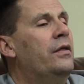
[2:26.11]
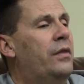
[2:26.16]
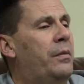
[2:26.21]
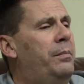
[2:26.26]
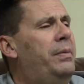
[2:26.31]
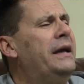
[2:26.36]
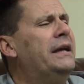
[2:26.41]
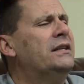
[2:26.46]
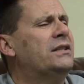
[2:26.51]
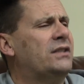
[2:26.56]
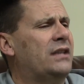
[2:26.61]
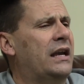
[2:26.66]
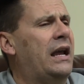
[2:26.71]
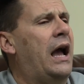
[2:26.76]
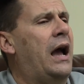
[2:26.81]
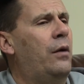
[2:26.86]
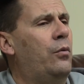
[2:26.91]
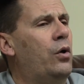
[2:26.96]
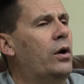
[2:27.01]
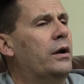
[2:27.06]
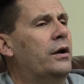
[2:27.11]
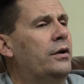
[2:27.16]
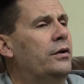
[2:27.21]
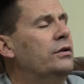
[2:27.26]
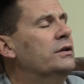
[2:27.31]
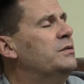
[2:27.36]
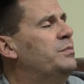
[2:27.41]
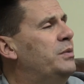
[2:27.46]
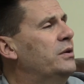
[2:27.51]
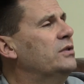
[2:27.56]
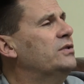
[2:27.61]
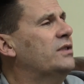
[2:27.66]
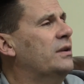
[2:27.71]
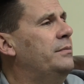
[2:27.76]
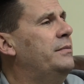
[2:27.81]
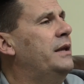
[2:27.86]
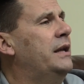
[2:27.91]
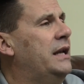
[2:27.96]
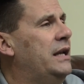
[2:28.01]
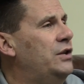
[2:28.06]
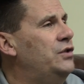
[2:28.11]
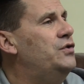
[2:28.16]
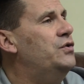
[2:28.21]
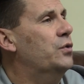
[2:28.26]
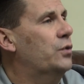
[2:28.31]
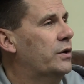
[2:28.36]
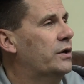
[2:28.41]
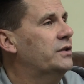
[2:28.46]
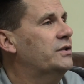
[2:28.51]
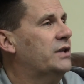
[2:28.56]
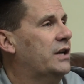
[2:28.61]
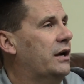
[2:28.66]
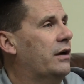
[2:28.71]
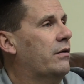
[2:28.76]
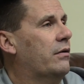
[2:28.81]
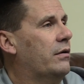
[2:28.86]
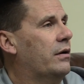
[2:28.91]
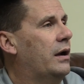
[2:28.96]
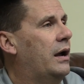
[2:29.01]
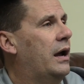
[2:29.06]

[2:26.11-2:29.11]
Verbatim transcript: The biggest thing I want to do is build something that endures here.